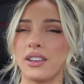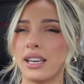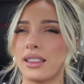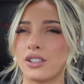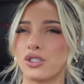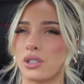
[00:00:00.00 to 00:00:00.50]
feel
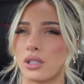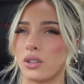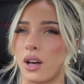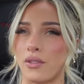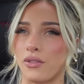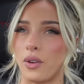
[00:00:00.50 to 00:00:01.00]
like there's just a
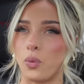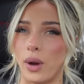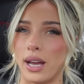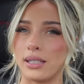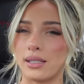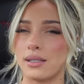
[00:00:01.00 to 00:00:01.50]
lot of fun
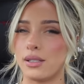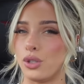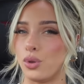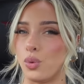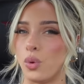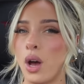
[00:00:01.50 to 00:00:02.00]
ways
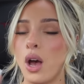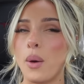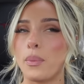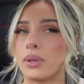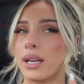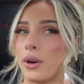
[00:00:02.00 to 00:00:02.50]
to
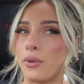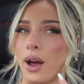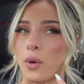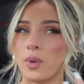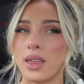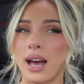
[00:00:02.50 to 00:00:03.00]
play
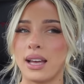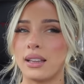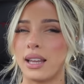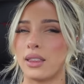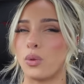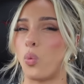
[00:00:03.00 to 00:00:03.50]
around with that,
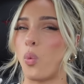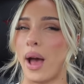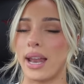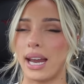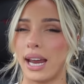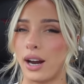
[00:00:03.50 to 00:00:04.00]
like the
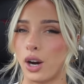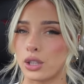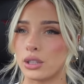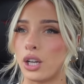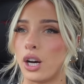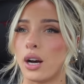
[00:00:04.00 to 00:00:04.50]
wet
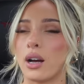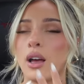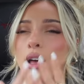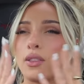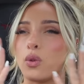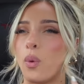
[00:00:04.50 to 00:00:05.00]
hair look,
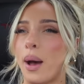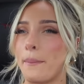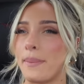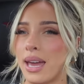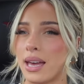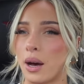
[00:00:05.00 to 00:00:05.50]
the wet
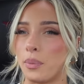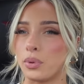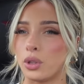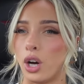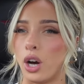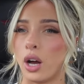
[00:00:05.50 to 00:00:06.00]
makeup
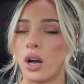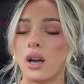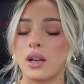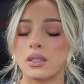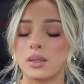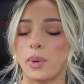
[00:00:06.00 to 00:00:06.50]
look,
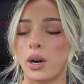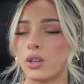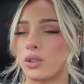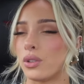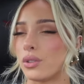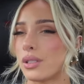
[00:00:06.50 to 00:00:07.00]

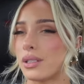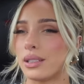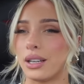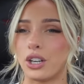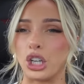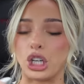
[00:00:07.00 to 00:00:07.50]
sparkles,
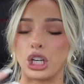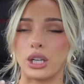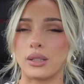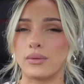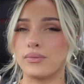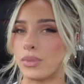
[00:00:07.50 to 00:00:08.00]

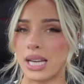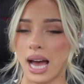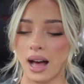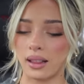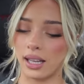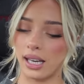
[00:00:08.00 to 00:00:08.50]
glitter,
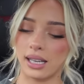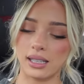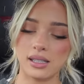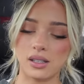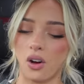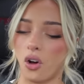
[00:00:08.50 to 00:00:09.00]

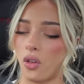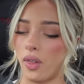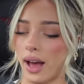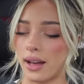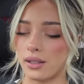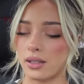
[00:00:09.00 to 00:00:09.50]
metallics, all
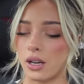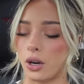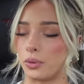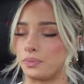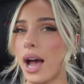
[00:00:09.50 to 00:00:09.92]
that. So